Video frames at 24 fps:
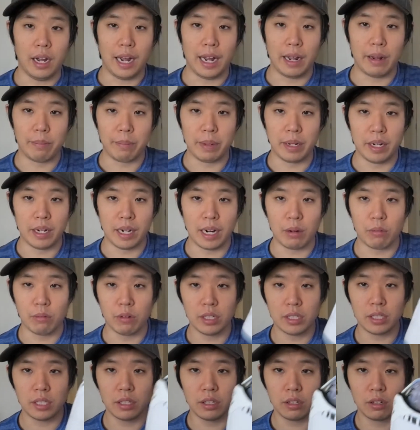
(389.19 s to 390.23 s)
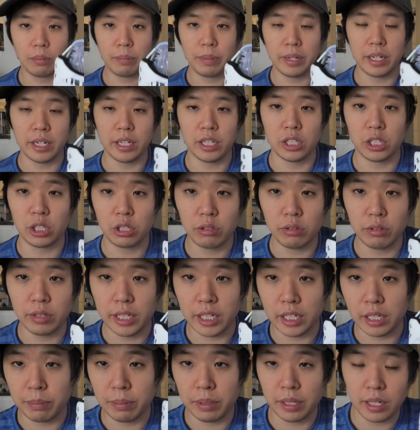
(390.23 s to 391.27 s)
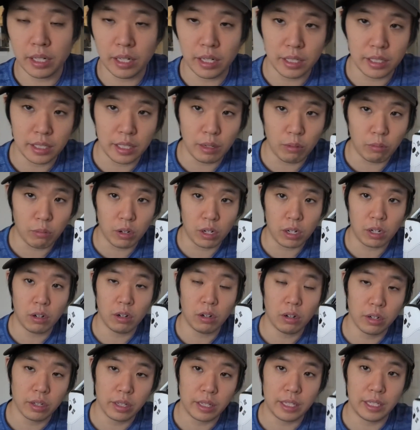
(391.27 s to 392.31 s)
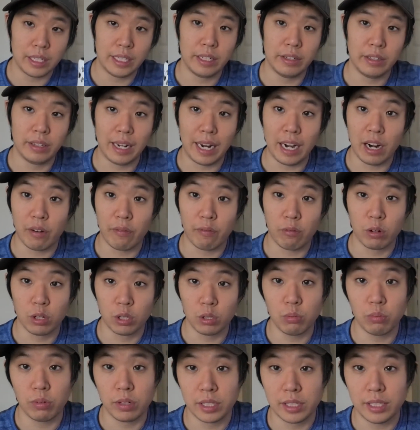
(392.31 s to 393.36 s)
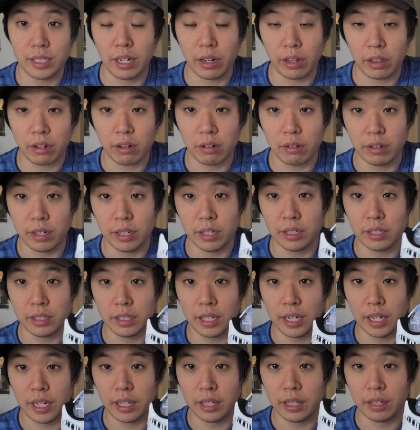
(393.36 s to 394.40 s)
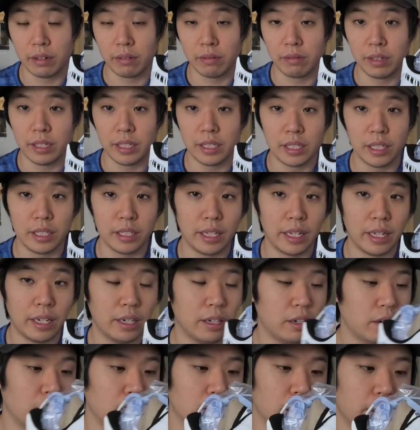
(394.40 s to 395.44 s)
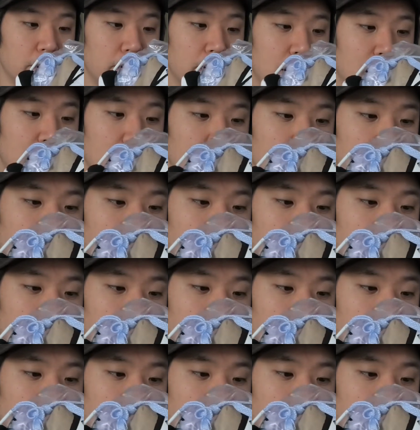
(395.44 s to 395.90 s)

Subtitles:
I mean, I was a little bit intrigued because they were called the Air Force One South Koreas, and the reason they call it that is